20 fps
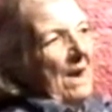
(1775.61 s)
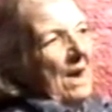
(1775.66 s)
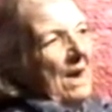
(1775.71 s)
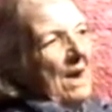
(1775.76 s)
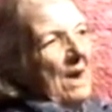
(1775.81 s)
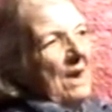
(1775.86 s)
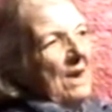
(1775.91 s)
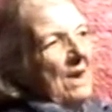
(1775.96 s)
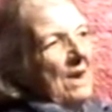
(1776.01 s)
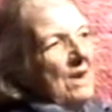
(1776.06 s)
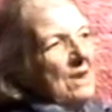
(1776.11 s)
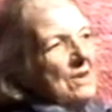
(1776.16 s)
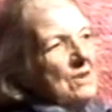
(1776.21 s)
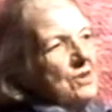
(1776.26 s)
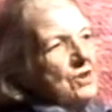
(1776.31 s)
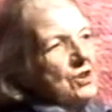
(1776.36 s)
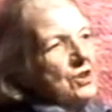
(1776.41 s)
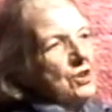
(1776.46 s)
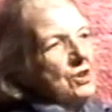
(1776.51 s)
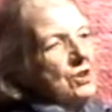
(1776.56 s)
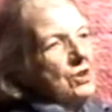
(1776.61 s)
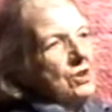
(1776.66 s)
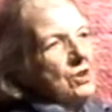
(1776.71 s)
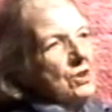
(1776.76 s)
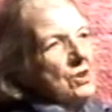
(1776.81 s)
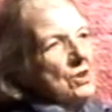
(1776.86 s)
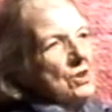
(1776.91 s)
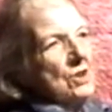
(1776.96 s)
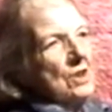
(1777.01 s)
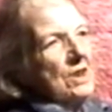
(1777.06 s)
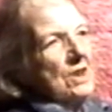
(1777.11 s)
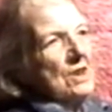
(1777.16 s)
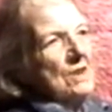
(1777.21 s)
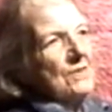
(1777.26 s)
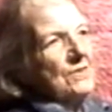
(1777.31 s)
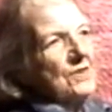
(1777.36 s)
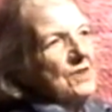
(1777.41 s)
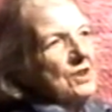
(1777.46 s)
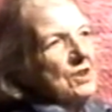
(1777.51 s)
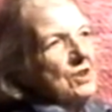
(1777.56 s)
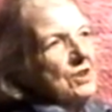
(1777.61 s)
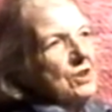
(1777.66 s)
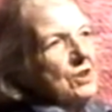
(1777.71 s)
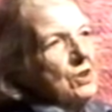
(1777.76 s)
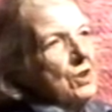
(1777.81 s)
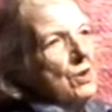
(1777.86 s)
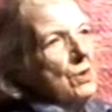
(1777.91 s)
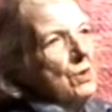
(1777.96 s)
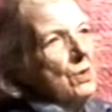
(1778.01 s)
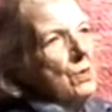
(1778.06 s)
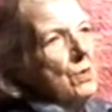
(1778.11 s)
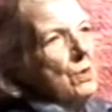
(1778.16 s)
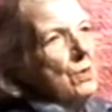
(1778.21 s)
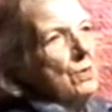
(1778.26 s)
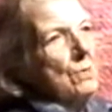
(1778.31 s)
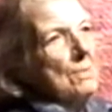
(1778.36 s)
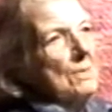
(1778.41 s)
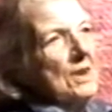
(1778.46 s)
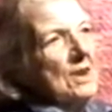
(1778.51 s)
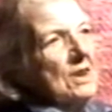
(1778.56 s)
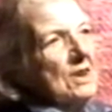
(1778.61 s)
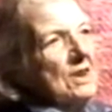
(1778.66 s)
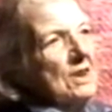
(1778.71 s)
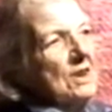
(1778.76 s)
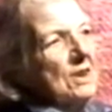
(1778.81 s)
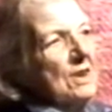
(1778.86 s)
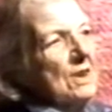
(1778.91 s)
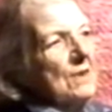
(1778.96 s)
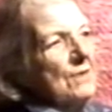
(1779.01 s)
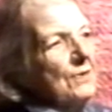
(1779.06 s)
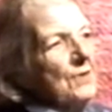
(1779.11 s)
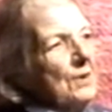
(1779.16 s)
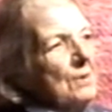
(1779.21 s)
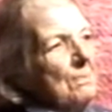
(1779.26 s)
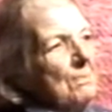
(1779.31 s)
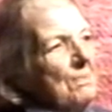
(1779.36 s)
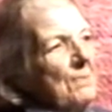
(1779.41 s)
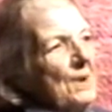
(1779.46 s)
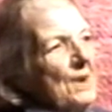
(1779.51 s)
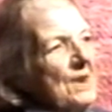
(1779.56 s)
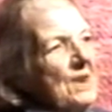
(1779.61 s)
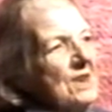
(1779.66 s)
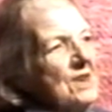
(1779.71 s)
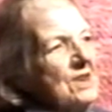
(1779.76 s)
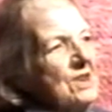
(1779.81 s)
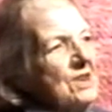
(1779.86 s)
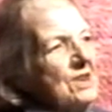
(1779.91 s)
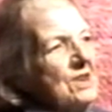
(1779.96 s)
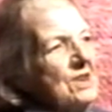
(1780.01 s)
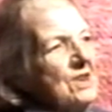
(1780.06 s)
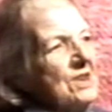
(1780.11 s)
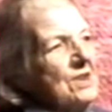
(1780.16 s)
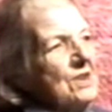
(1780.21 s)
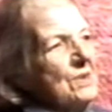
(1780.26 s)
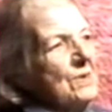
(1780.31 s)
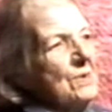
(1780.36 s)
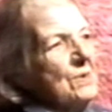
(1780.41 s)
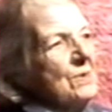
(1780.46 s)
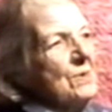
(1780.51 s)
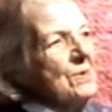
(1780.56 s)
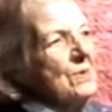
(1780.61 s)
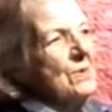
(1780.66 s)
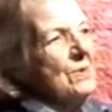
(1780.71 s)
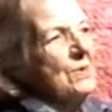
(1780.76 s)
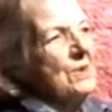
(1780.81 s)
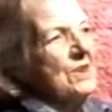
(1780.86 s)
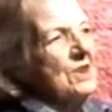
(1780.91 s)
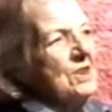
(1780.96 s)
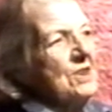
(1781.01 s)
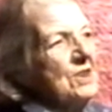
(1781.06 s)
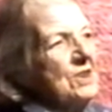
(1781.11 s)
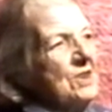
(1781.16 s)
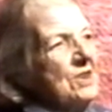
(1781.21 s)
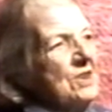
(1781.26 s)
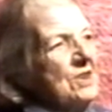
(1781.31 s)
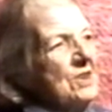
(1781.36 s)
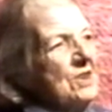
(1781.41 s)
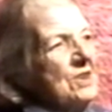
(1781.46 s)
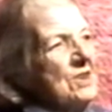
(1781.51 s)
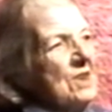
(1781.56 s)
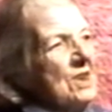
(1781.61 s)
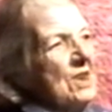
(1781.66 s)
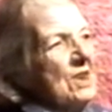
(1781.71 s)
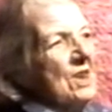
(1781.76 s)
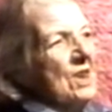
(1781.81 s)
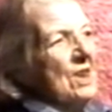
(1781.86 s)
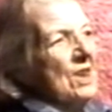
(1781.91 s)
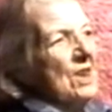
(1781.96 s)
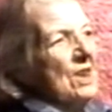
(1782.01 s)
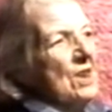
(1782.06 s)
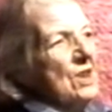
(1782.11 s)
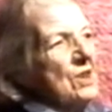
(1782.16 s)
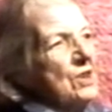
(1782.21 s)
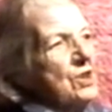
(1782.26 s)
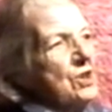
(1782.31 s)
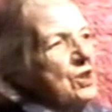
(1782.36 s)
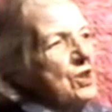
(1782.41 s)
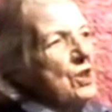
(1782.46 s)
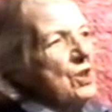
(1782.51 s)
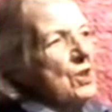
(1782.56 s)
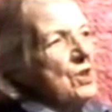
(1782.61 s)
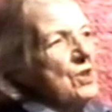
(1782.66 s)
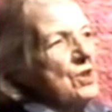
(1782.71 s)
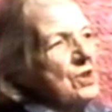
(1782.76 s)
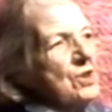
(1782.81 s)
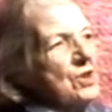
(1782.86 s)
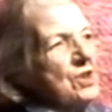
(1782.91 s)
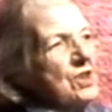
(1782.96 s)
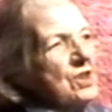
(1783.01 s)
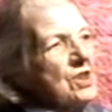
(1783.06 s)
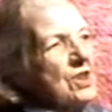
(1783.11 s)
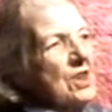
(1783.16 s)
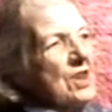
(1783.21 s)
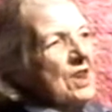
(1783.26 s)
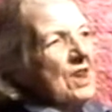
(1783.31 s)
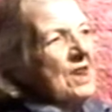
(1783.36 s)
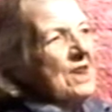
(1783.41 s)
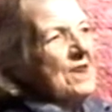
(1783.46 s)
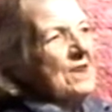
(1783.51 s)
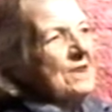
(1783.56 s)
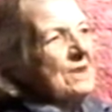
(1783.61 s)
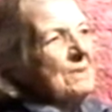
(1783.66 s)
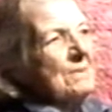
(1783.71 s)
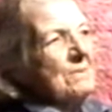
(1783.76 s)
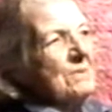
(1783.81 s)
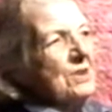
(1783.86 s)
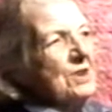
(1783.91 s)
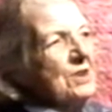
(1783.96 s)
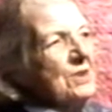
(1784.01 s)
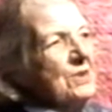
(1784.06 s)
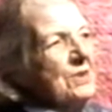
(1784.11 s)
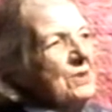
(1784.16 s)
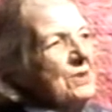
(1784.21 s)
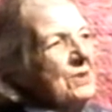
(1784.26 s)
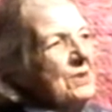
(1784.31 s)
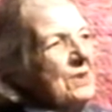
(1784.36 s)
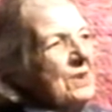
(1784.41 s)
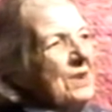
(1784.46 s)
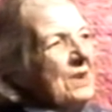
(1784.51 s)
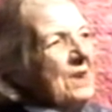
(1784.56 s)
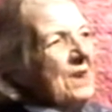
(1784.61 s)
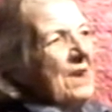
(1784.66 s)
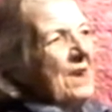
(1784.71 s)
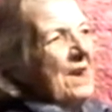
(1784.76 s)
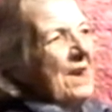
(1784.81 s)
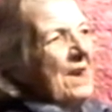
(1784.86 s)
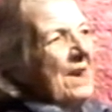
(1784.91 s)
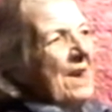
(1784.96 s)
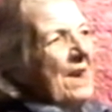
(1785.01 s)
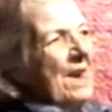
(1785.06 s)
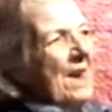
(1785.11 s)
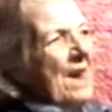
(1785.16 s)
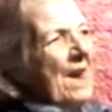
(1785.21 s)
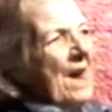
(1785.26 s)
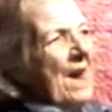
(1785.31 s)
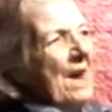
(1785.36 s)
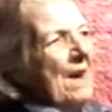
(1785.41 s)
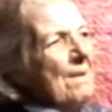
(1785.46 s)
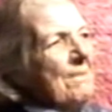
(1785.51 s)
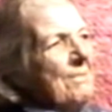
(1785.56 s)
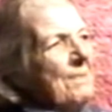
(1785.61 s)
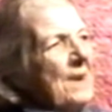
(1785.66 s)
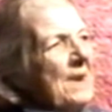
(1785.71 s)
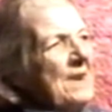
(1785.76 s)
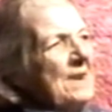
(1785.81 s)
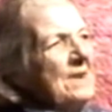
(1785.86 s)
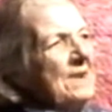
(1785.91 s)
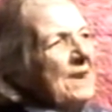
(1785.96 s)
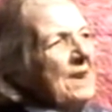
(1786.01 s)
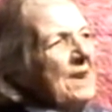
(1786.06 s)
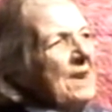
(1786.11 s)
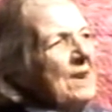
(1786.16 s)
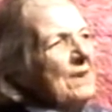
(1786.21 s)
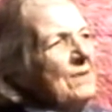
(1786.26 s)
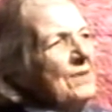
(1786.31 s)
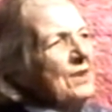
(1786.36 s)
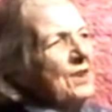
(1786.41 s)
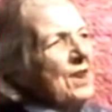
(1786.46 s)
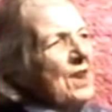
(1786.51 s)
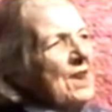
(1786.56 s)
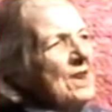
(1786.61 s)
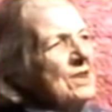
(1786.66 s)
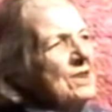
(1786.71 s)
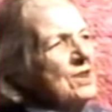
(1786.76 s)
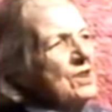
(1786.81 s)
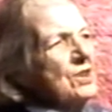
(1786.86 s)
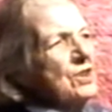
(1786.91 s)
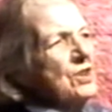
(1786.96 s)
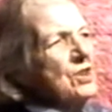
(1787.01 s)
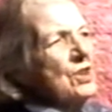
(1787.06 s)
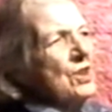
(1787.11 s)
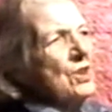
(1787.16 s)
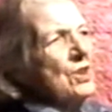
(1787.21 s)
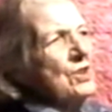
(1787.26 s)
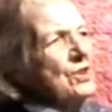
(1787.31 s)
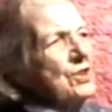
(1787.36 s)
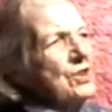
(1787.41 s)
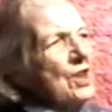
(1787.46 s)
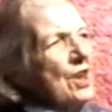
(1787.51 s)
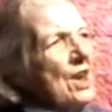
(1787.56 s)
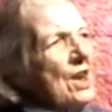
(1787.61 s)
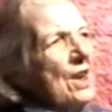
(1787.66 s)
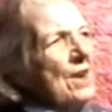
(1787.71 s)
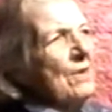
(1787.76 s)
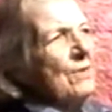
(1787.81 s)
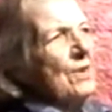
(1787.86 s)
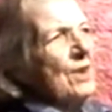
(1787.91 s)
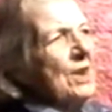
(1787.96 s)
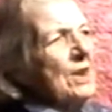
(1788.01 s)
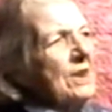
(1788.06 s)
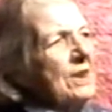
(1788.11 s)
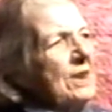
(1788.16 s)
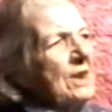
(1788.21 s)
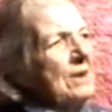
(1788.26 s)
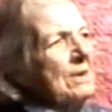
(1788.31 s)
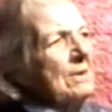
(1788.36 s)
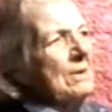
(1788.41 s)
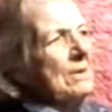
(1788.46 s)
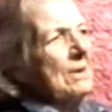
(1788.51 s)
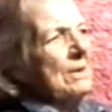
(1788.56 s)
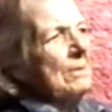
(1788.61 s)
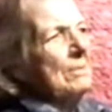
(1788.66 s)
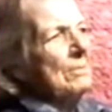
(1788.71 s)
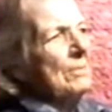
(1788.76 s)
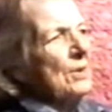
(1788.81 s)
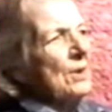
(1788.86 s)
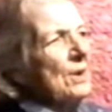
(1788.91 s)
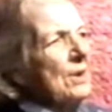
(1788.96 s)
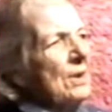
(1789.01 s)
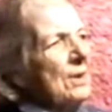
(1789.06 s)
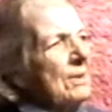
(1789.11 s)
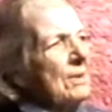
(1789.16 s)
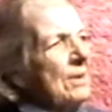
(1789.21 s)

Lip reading: I have lived at so many different places and went to a church at them too. I've been to every kind of church, I reckon, but